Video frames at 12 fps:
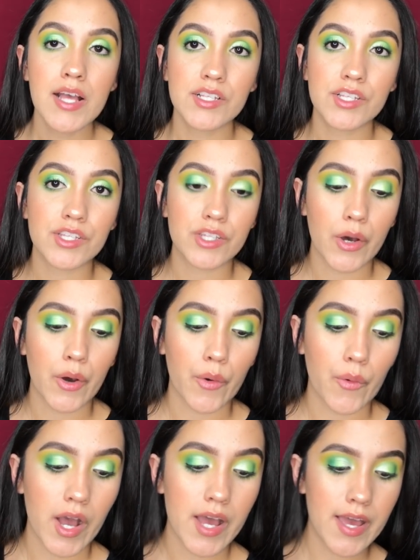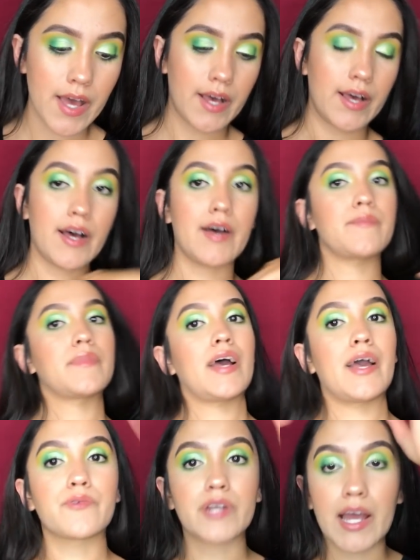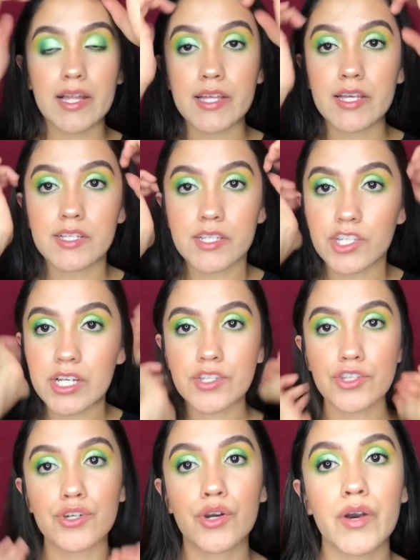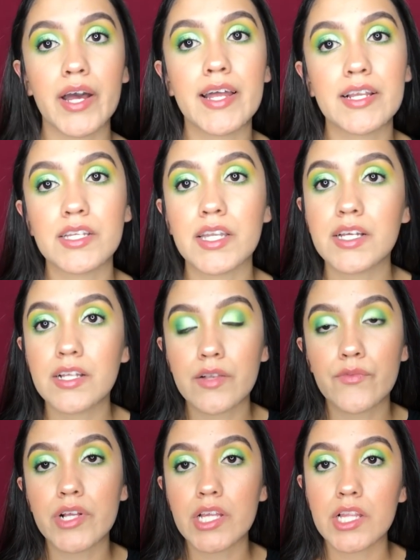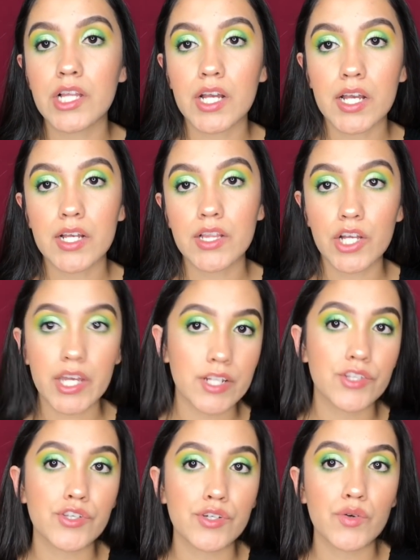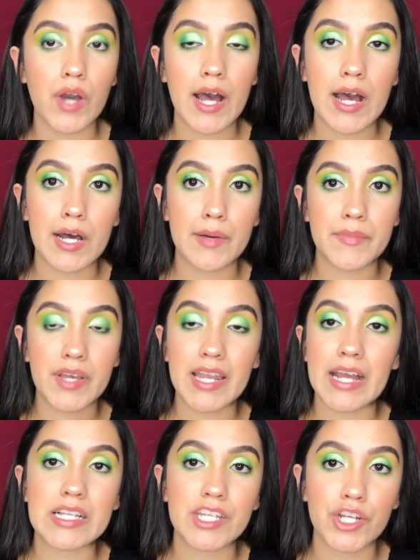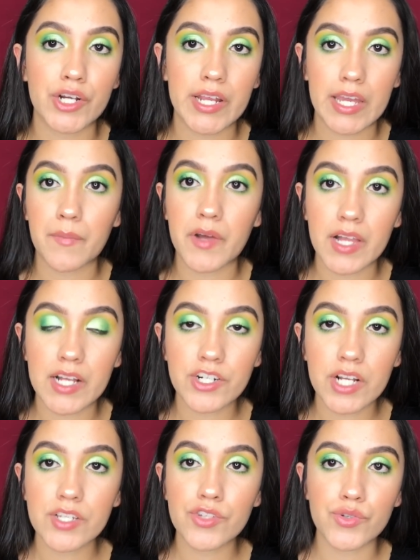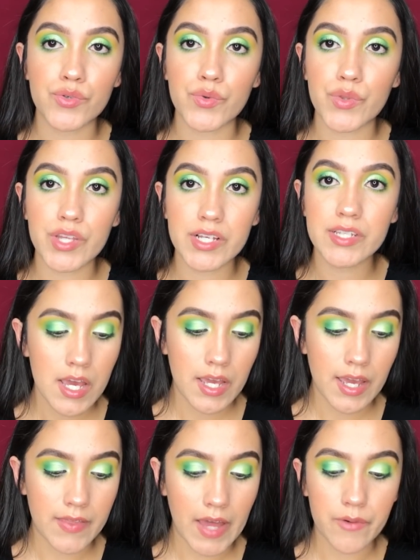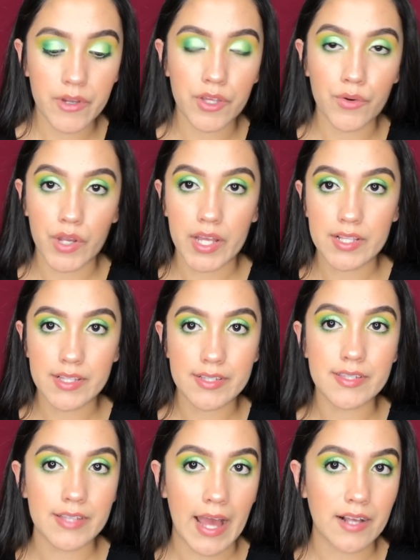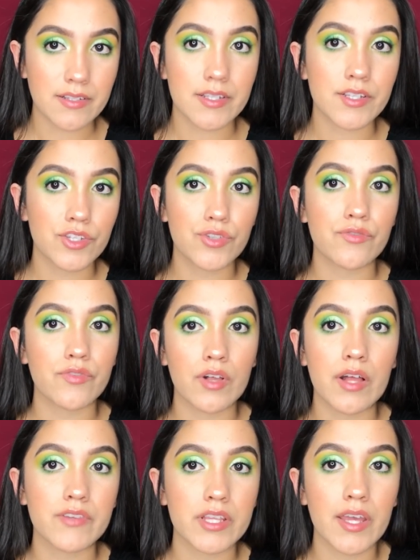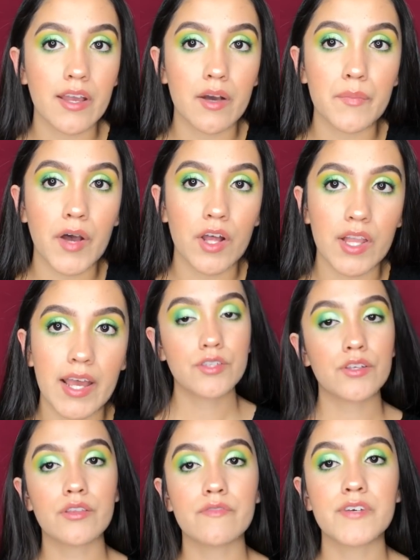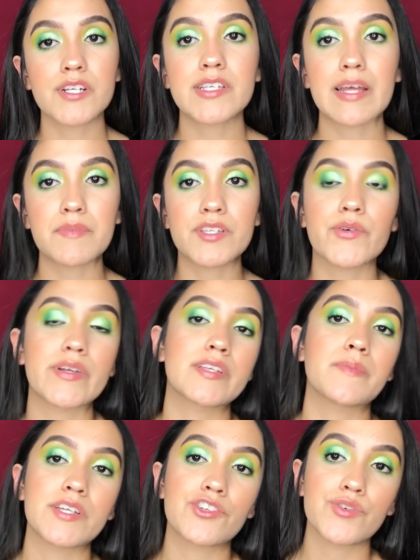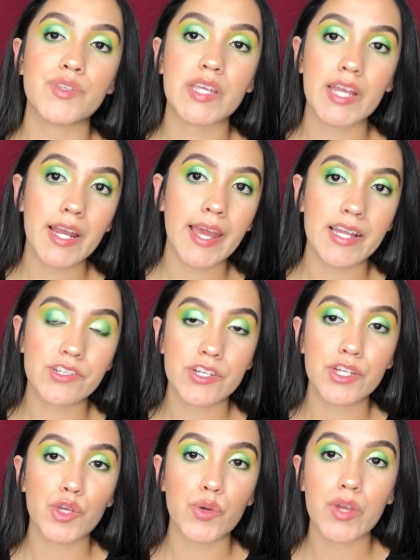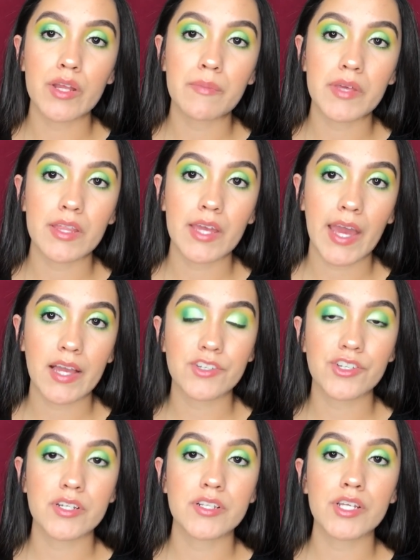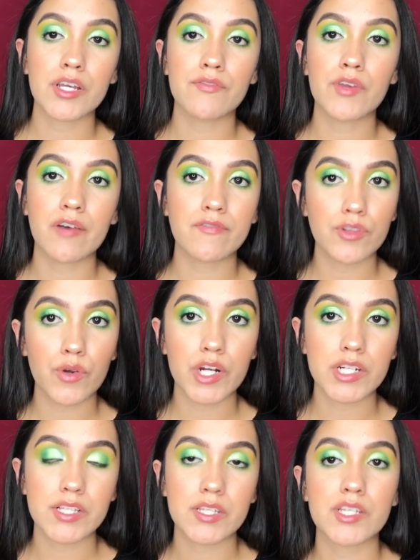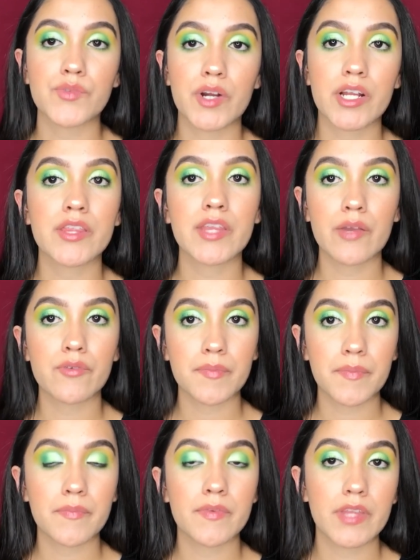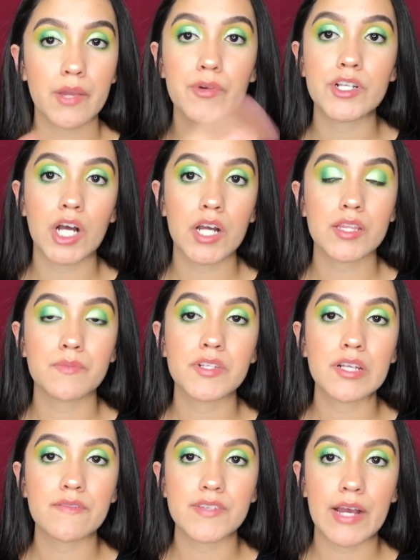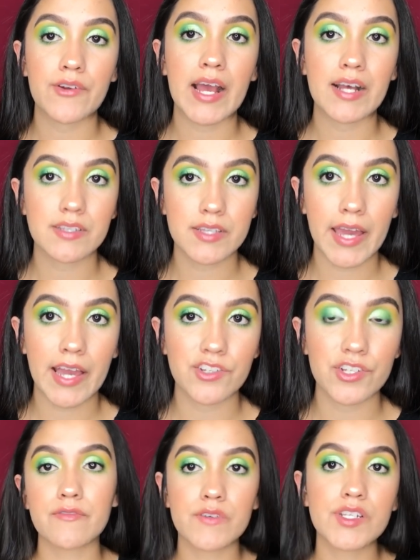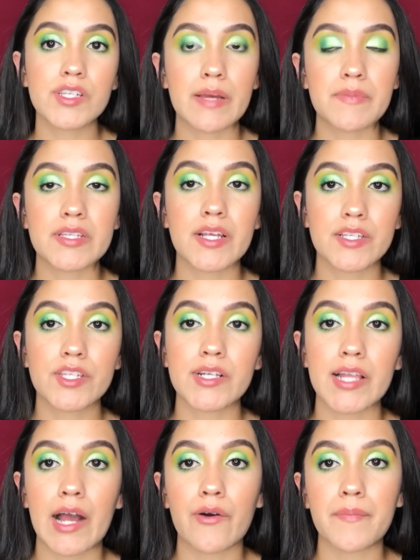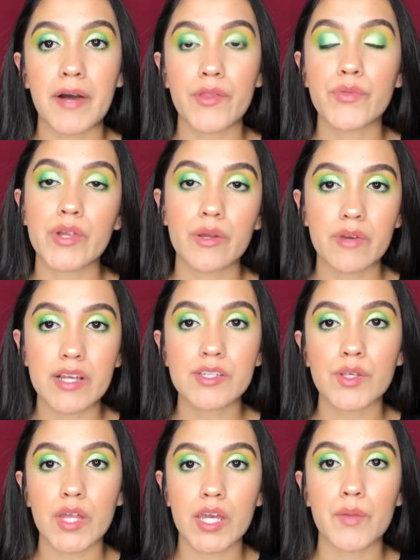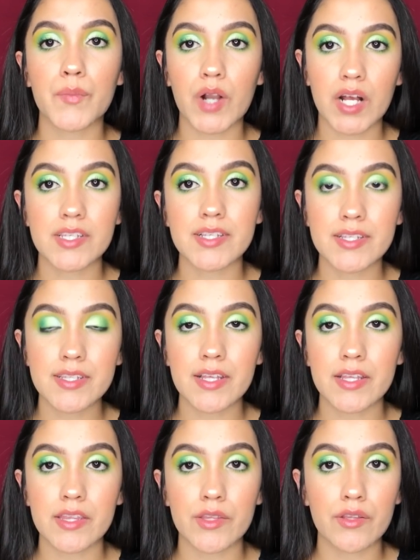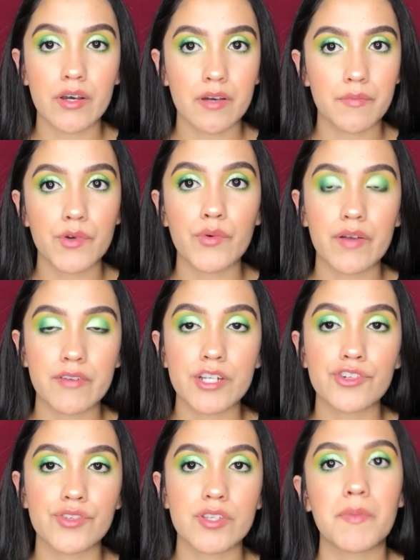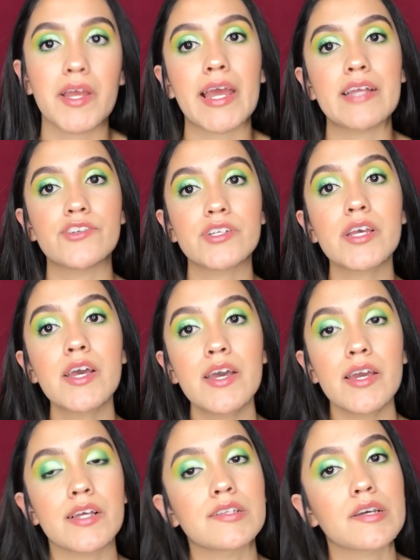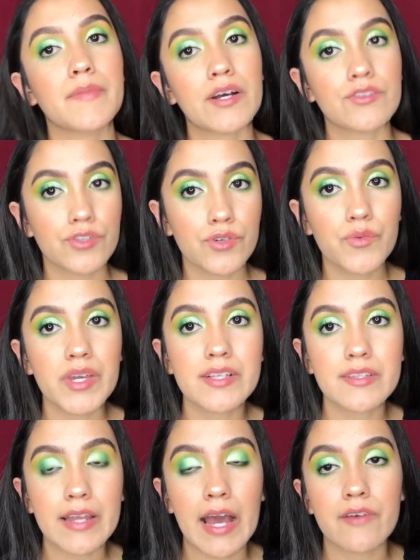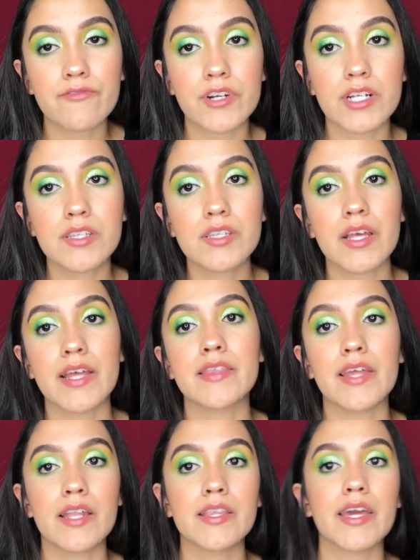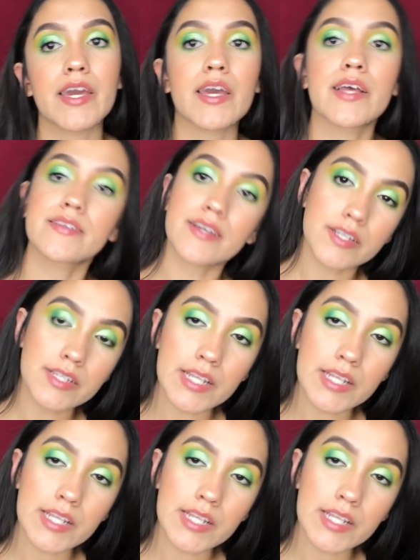So I would highly suggest you go ahead and really look into connecting your email address to this. That way you'll get this access to fill everything up online. So the first step is going to be choosing an agent. You can be the agent. If you have a lawyer, this is where they would dock themselves down as the agent. The first step, it says to allow about 3 weeks so they can process whoever you choose to be an agent. It took about 2.5 weeks for us, and then they sent us